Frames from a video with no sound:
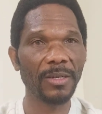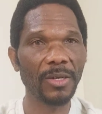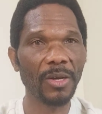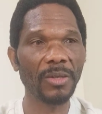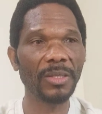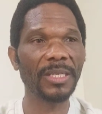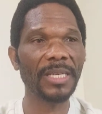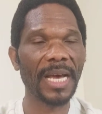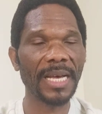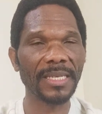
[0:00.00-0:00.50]

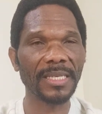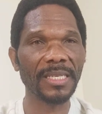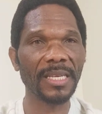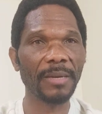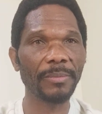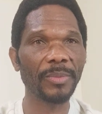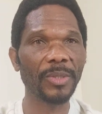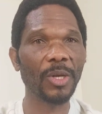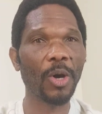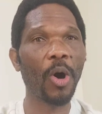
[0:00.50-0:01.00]
don't
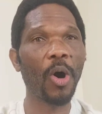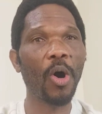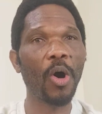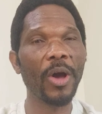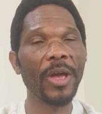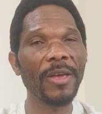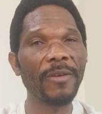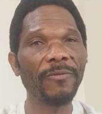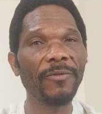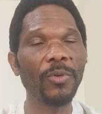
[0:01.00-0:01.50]
accept.
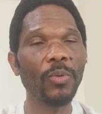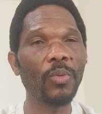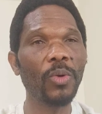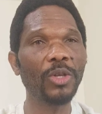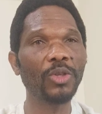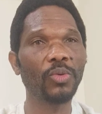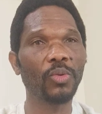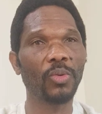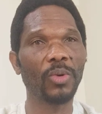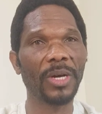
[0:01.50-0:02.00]
Or if you
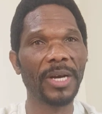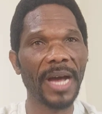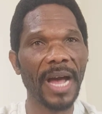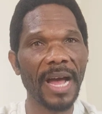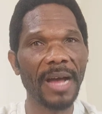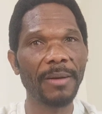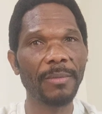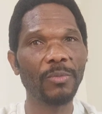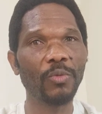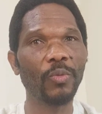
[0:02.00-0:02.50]
want to
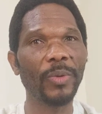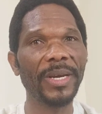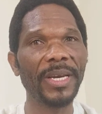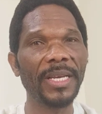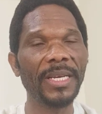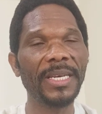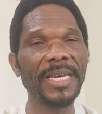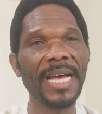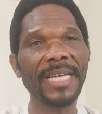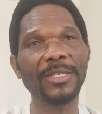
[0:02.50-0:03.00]
come
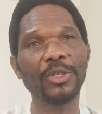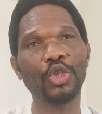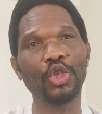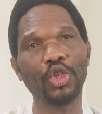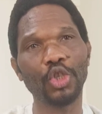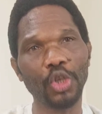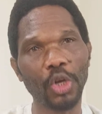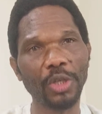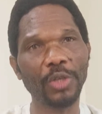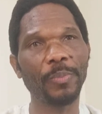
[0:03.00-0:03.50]
within that
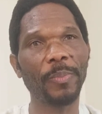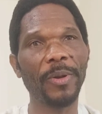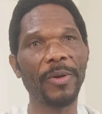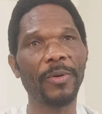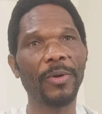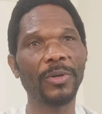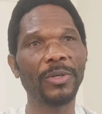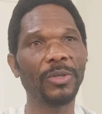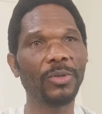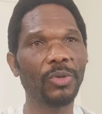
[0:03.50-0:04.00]
short
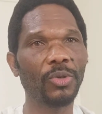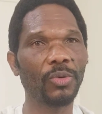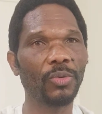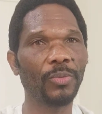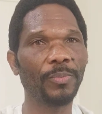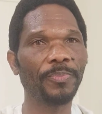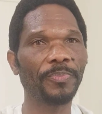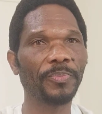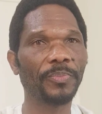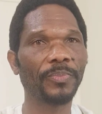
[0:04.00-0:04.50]
period too,
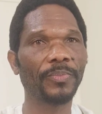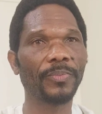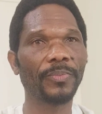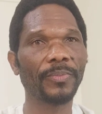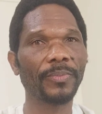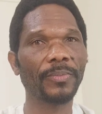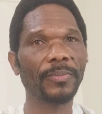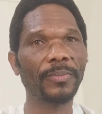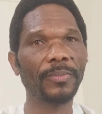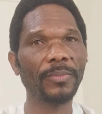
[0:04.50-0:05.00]

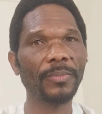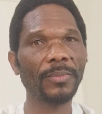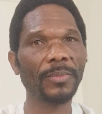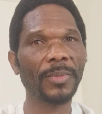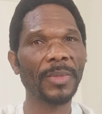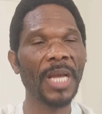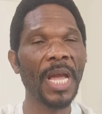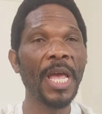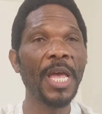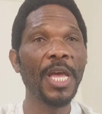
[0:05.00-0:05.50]

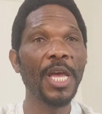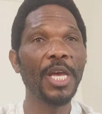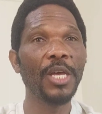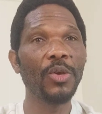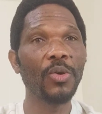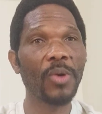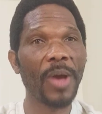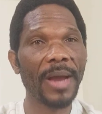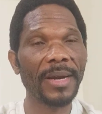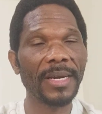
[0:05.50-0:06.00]

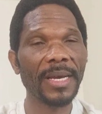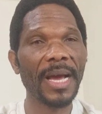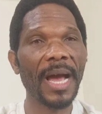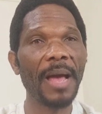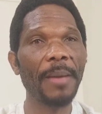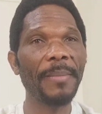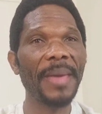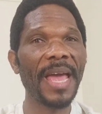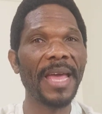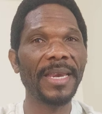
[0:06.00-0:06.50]
you can
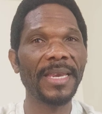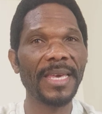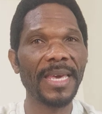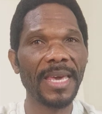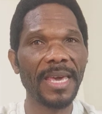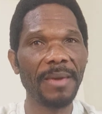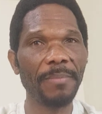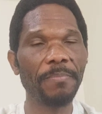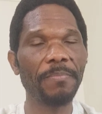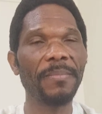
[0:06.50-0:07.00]
come and
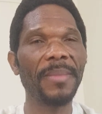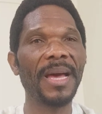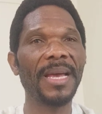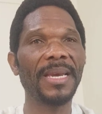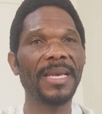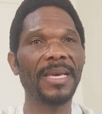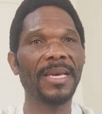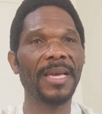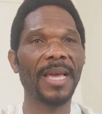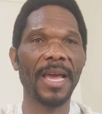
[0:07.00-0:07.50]
keep
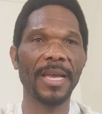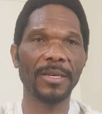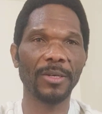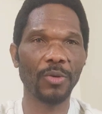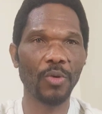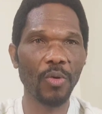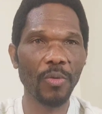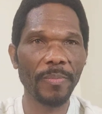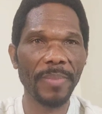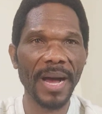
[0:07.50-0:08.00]
money and
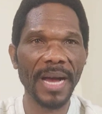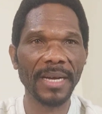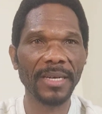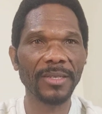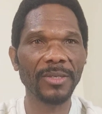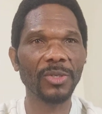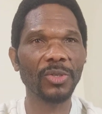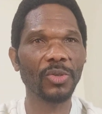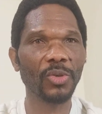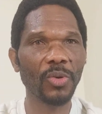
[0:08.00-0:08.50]
go back,
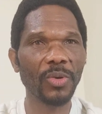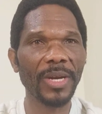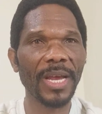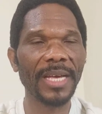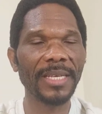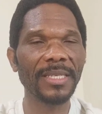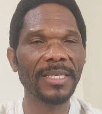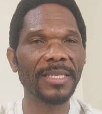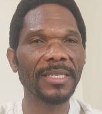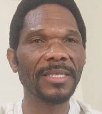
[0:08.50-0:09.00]
so
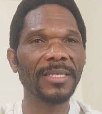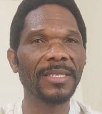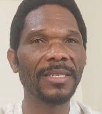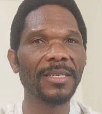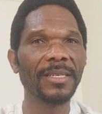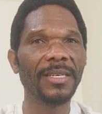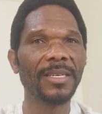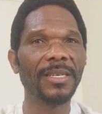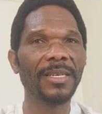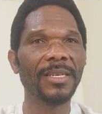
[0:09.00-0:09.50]
that
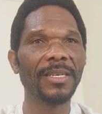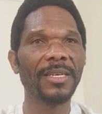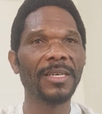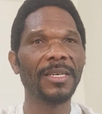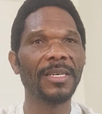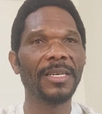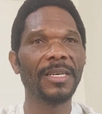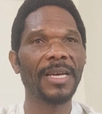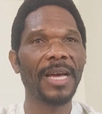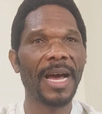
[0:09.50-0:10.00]

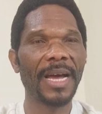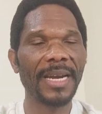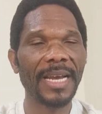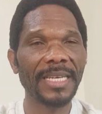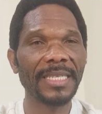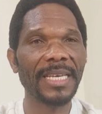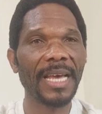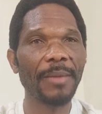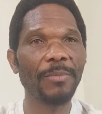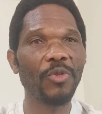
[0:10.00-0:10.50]
at
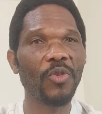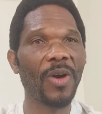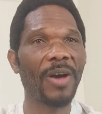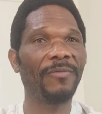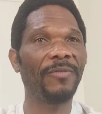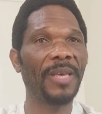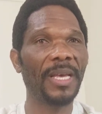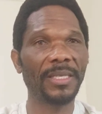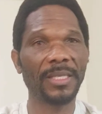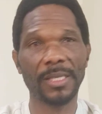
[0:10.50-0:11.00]
that time you
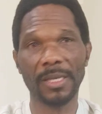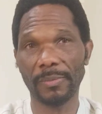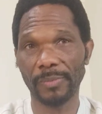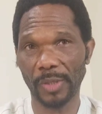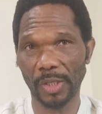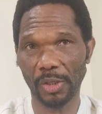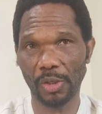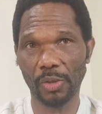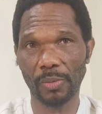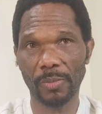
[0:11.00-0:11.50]
have get
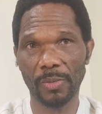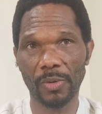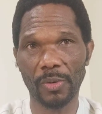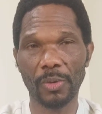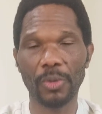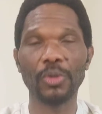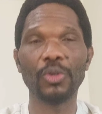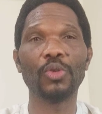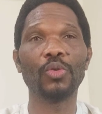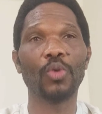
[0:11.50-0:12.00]
something small
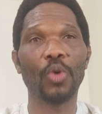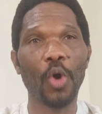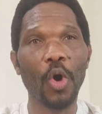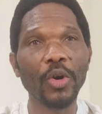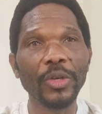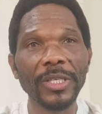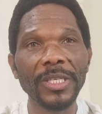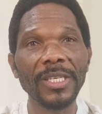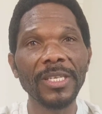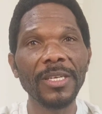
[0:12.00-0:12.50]
to
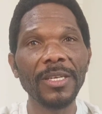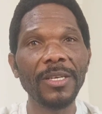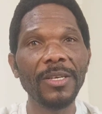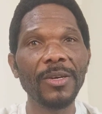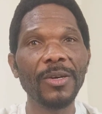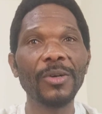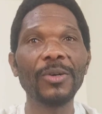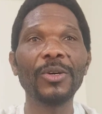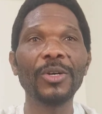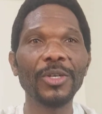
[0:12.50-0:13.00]

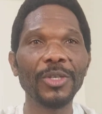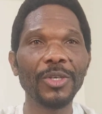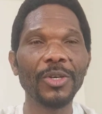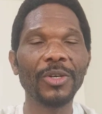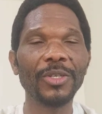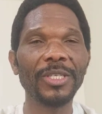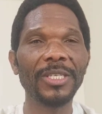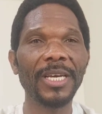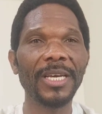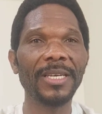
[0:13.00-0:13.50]
continue
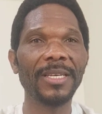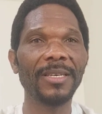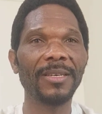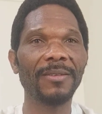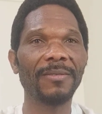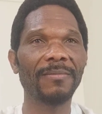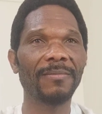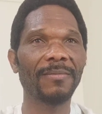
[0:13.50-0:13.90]
your journey.